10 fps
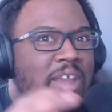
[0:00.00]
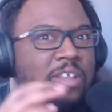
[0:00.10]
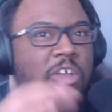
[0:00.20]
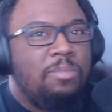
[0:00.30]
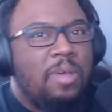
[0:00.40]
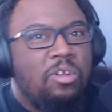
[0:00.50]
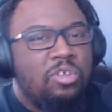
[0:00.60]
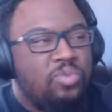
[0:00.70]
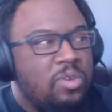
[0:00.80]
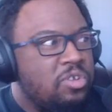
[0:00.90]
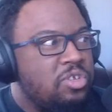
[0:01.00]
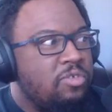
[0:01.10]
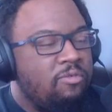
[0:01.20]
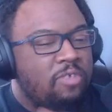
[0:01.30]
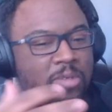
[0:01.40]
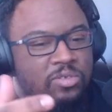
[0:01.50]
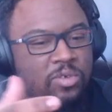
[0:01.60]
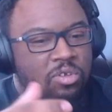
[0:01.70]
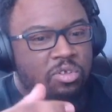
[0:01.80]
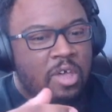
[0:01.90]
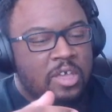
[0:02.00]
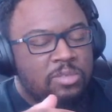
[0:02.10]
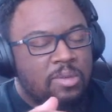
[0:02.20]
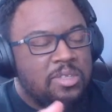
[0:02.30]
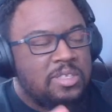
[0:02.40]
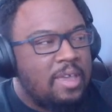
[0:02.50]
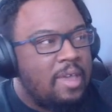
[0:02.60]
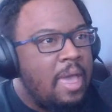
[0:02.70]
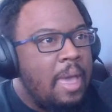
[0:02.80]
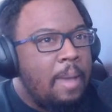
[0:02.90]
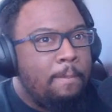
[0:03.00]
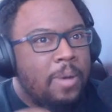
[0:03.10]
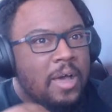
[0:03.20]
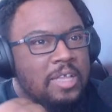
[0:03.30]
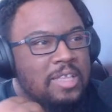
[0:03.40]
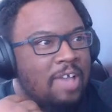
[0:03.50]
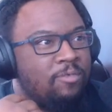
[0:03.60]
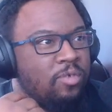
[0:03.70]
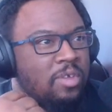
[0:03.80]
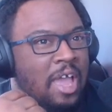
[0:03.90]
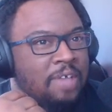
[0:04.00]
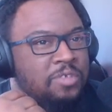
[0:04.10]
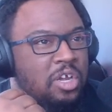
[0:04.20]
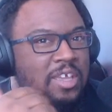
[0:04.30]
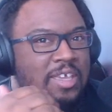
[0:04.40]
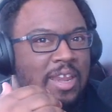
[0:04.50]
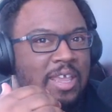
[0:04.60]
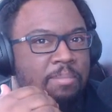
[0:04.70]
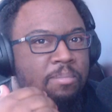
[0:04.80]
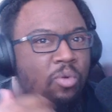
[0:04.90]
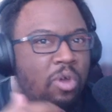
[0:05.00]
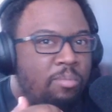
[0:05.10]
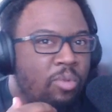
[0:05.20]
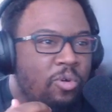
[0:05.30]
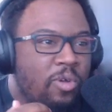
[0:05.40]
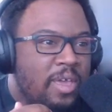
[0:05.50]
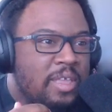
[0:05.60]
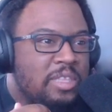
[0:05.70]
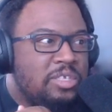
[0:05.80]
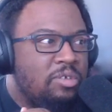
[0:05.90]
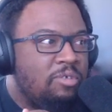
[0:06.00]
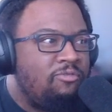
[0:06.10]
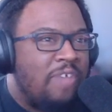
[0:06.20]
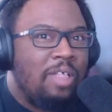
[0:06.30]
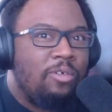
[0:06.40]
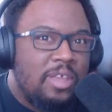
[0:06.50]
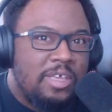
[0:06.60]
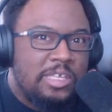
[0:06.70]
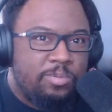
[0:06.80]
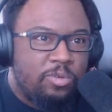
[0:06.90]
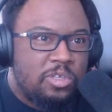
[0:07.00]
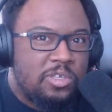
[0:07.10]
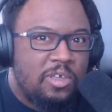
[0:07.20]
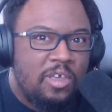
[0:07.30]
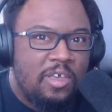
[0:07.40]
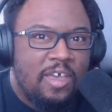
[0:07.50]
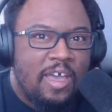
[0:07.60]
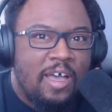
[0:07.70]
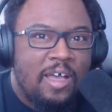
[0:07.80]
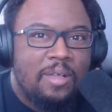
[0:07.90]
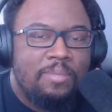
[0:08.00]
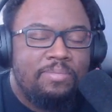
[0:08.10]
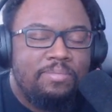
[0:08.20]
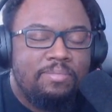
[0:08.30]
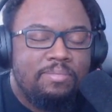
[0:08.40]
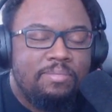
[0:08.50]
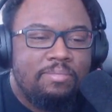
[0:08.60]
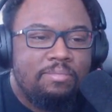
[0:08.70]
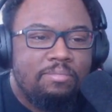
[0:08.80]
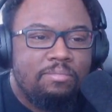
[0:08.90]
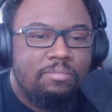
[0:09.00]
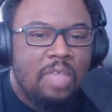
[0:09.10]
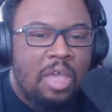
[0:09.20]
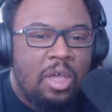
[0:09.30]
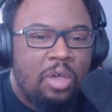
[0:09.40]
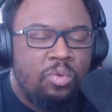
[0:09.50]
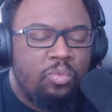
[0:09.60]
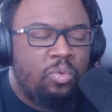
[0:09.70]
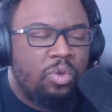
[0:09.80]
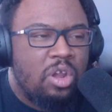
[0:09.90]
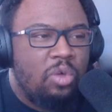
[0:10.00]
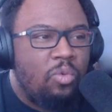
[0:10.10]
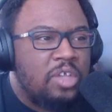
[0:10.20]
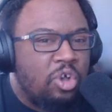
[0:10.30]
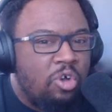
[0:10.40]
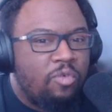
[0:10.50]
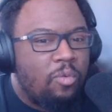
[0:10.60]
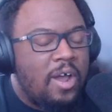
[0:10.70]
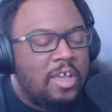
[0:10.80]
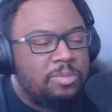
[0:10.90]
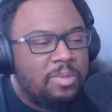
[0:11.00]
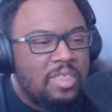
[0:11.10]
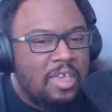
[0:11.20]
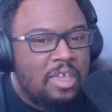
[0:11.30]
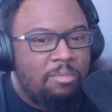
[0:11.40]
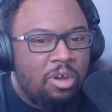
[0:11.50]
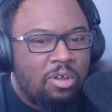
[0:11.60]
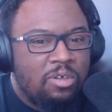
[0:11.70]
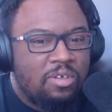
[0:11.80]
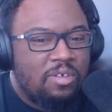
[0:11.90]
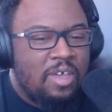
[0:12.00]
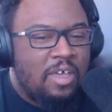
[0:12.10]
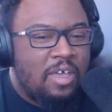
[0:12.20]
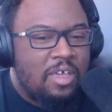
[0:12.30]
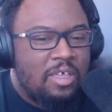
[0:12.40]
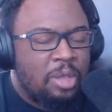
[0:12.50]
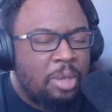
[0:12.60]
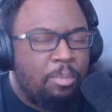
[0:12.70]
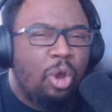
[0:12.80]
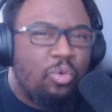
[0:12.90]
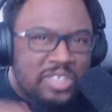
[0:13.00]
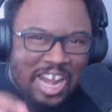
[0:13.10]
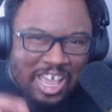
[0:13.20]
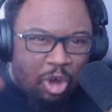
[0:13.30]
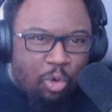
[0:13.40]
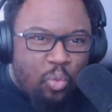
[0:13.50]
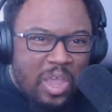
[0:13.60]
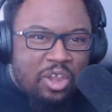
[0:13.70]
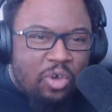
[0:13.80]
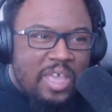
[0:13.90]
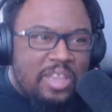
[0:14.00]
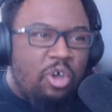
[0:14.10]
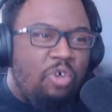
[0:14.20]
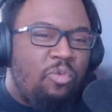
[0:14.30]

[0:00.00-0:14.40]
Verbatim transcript: I've kind of talked about it on Twitter. So if you follow my Twitter, you'll actually be able to see it. But I've I've started getting more and more into Valorant esports. Um, uh, we, we were gonna watch Overwatch, but then Mark uh like Mark was kind of like our window into